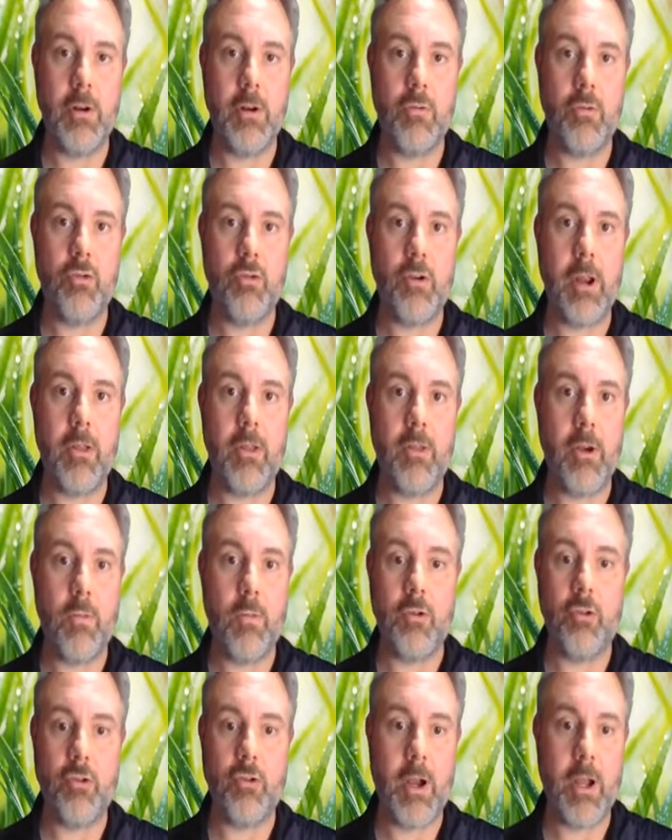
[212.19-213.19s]
trait that
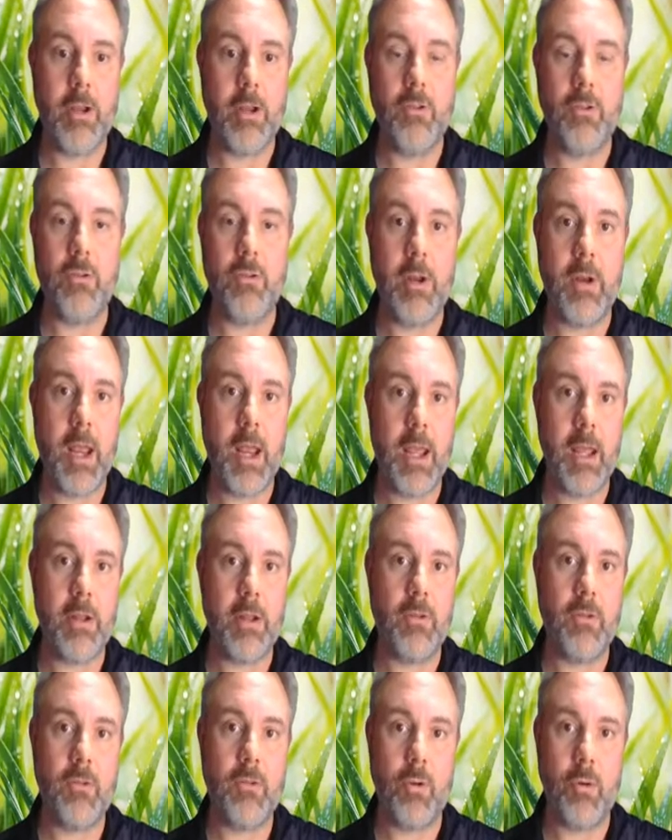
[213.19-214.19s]
we're trying to
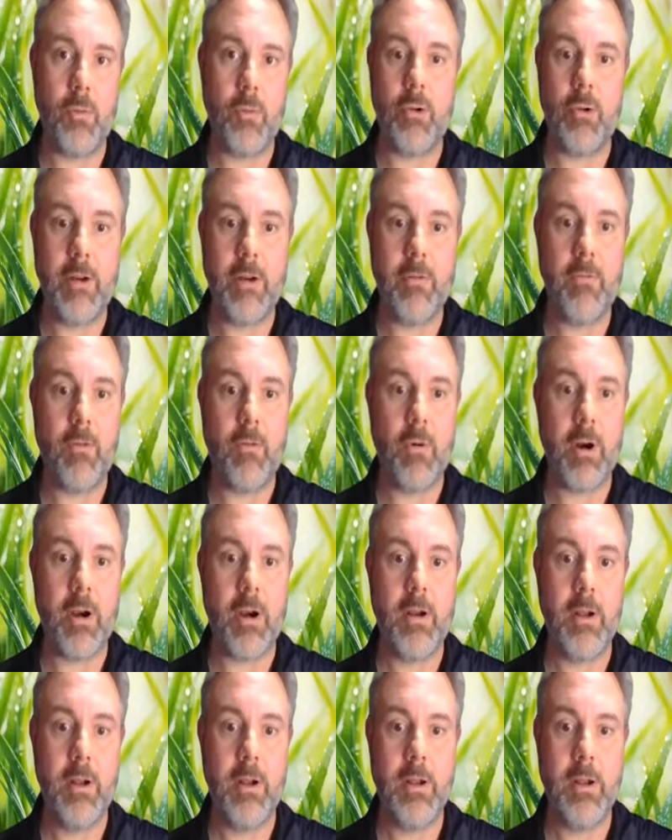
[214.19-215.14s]
enhance or breed for.